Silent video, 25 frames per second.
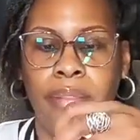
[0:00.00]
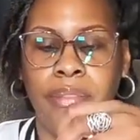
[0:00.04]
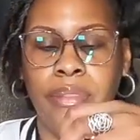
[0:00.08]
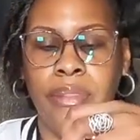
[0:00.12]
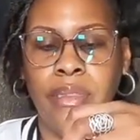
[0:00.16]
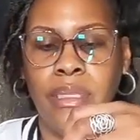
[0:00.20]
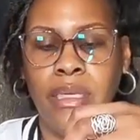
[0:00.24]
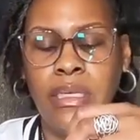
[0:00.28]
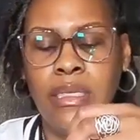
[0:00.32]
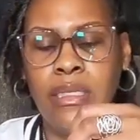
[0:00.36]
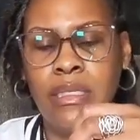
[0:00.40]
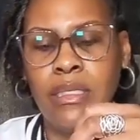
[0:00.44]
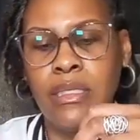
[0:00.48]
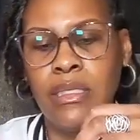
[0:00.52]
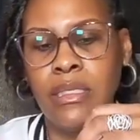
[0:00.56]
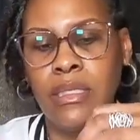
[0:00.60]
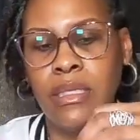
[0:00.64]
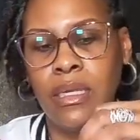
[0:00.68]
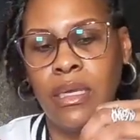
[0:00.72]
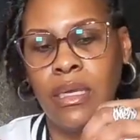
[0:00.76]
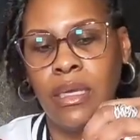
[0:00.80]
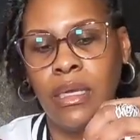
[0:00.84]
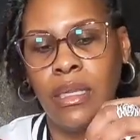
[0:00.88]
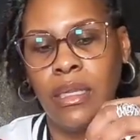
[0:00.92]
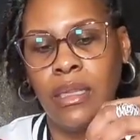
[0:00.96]
This
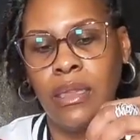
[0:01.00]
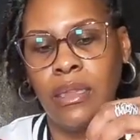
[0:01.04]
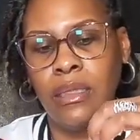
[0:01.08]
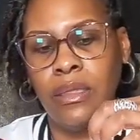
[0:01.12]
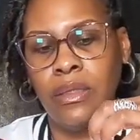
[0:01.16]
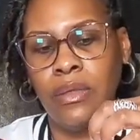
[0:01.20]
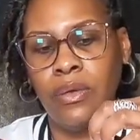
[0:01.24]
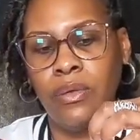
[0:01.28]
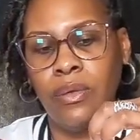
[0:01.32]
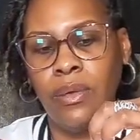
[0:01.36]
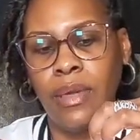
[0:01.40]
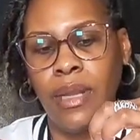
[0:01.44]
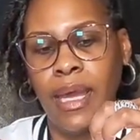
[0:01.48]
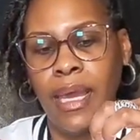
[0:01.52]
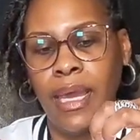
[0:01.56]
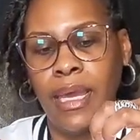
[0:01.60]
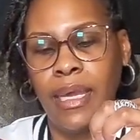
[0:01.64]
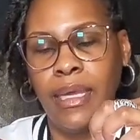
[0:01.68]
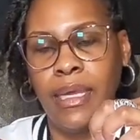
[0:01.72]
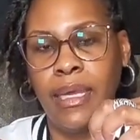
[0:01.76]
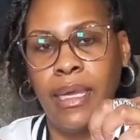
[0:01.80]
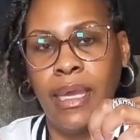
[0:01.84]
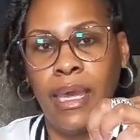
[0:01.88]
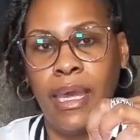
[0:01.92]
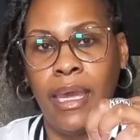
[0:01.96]
little
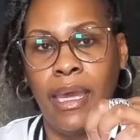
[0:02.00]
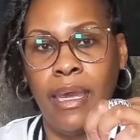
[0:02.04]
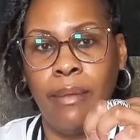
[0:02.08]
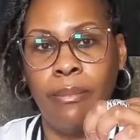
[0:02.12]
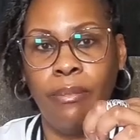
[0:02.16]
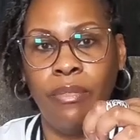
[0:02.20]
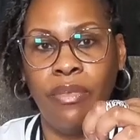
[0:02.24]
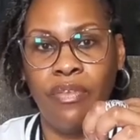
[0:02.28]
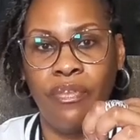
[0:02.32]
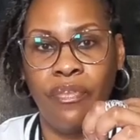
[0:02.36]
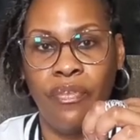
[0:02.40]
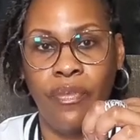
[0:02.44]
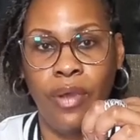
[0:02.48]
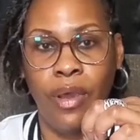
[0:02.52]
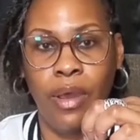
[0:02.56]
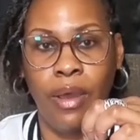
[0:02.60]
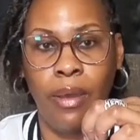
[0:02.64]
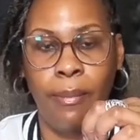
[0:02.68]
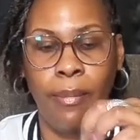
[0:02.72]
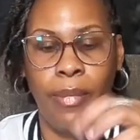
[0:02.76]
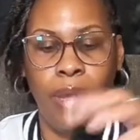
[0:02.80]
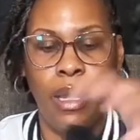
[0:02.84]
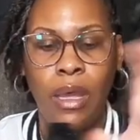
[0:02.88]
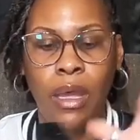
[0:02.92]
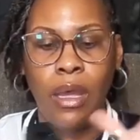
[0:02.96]
light came from
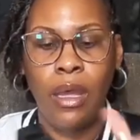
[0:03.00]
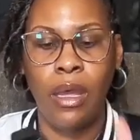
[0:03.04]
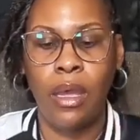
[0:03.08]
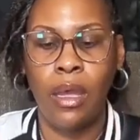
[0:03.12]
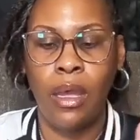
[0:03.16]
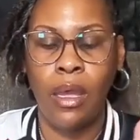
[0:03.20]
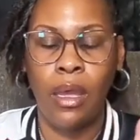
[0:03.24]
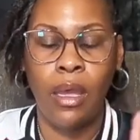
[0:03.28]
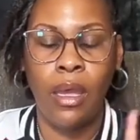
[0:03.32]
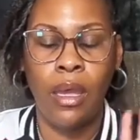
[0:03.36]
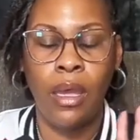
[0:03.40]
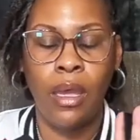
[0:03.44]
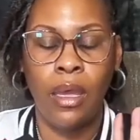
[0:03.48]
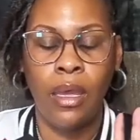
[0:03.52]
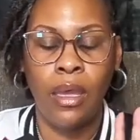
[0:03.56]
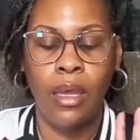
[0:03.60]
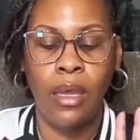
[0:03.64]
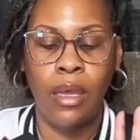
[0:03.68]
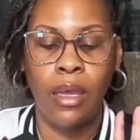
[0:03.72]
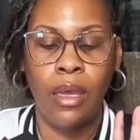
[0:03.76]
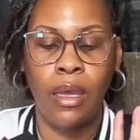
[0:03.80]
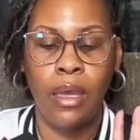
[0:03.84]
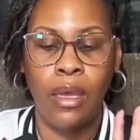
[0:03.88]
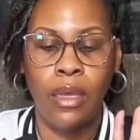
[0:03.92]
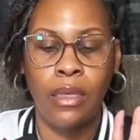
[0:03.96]

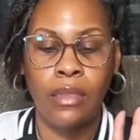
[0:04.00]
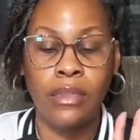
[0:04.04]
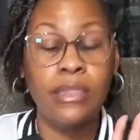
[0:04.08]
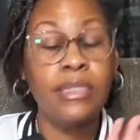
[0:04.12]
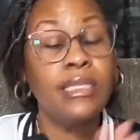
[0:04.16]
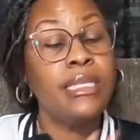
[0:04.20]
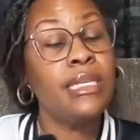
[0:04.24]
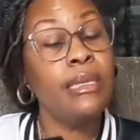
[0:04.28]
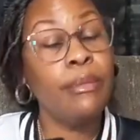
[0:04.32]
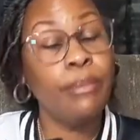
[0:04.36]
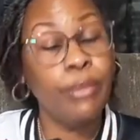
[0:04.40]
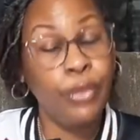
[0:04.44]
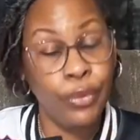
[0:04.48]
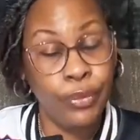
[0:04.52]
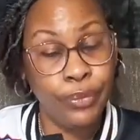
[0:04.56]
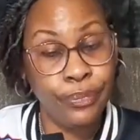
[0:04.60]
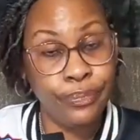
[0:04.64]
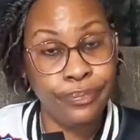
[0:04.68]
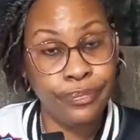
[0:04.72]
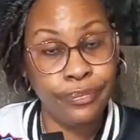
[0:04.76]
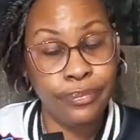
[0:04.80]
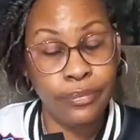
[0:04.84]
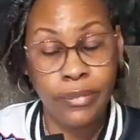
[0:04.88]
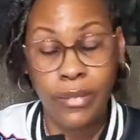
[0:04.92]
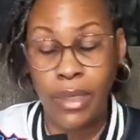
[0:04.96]
Temu
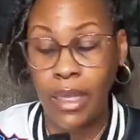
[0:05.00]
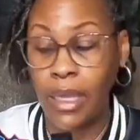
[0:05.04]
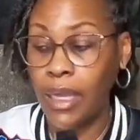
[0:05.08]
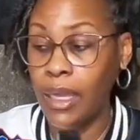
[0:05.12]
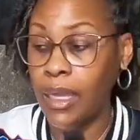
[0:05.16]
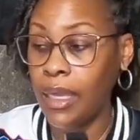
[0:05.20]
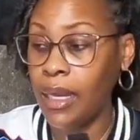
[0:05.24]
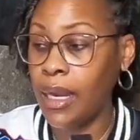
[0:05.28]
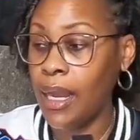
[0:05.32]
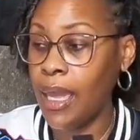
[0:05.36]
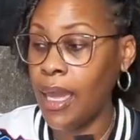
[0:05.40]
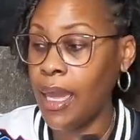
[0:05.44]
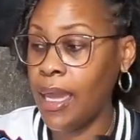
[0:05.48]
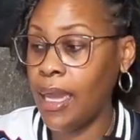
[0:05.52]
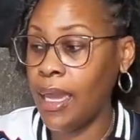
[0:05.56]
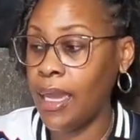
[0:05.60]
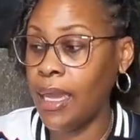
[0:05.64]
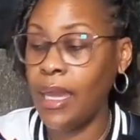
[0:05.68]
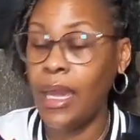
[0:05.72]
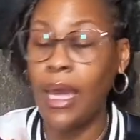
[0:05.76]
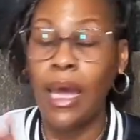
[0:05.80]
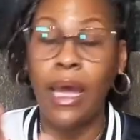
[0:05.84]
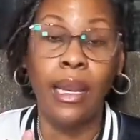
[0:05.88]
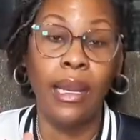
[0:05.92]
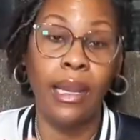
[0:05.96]
in
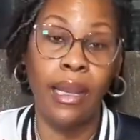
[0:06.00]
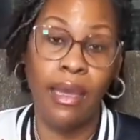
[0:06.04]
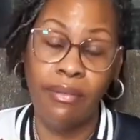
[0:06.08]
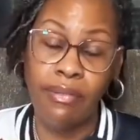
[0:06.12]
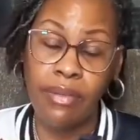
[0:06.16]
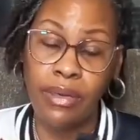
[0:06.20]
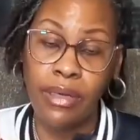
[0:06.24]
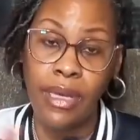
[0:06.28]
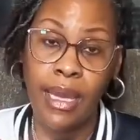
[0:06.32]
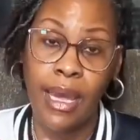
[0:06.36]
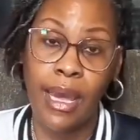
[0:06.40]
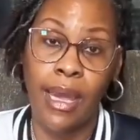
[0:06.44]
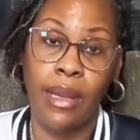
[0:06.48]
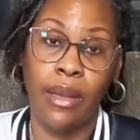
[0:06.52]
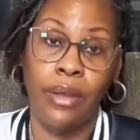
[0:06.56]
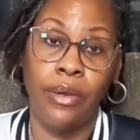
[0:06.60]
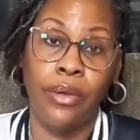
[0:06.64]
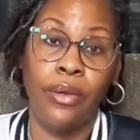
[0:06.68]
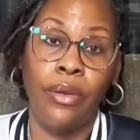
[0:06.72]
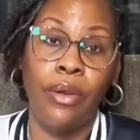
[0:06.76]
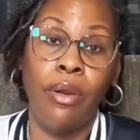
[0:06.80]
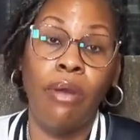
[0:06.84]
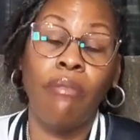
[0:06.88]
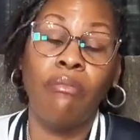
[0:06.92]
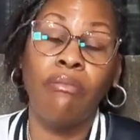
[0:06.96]
a $11
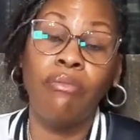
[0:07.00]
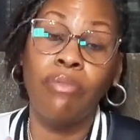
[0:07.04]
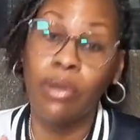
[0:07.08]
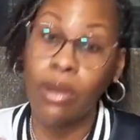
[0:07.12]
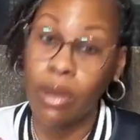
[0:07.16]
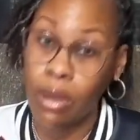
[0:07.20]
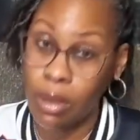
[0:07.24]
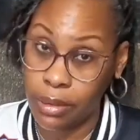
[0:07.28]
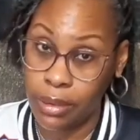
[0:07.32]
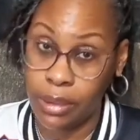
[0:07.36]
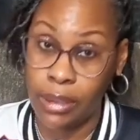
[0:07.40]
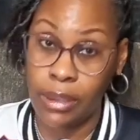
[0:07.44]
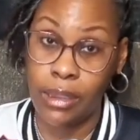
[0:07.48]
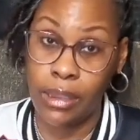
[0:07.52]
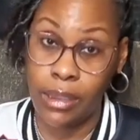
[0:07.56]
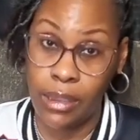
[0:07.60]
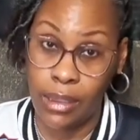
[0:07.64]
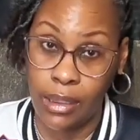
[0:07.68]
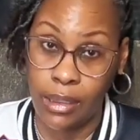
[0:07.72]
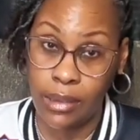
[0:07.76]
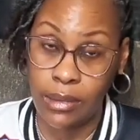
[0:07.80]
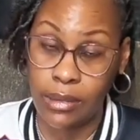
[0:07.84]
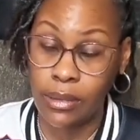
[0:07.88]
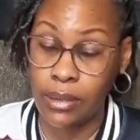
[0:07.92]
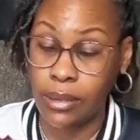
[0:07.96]
vlogging
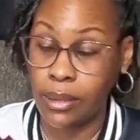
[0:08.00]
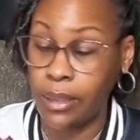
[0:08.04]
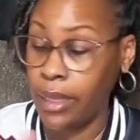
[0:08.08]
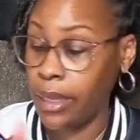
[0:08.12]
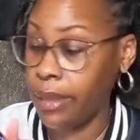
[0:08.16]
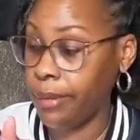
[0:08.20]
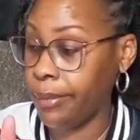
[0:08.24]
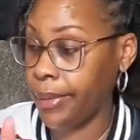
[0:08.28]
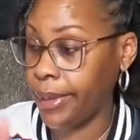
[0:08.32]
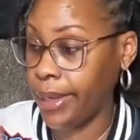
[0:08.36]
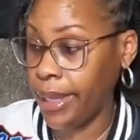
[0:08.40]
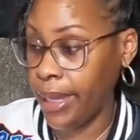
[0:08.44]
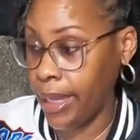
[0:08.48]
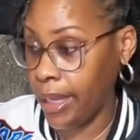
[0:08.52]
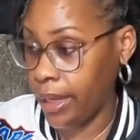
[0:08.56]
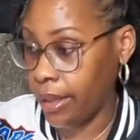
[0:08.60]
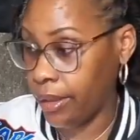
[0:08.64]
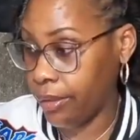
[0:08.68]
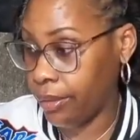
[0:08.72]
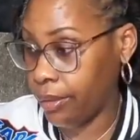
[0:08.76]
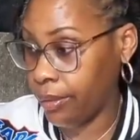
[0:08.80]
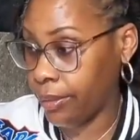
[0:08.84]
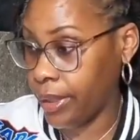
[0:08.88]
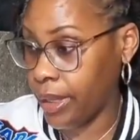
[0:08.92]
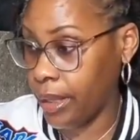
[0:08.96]
kit. Came with a
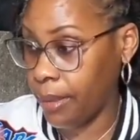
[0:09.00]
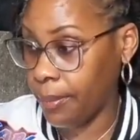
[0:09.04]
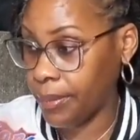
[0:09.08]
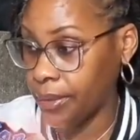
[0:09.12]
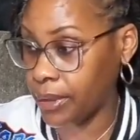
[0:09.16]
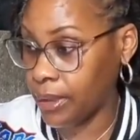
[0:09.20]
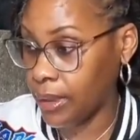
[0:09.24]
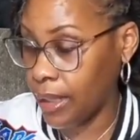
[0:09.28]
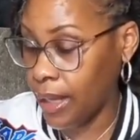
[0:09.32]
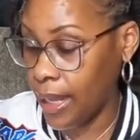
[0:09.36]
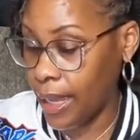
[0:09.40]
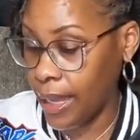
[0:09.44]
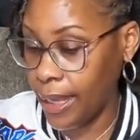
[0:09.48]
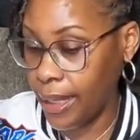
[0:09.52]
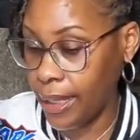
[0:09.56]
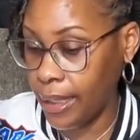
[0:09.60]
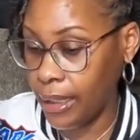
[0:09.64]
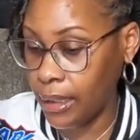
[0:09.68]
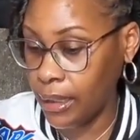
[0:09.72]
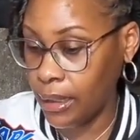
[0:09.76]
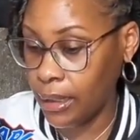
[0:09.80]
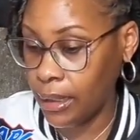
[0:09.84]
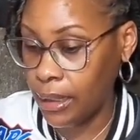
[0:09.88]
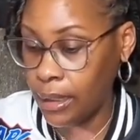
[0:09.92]
handle, came with a light,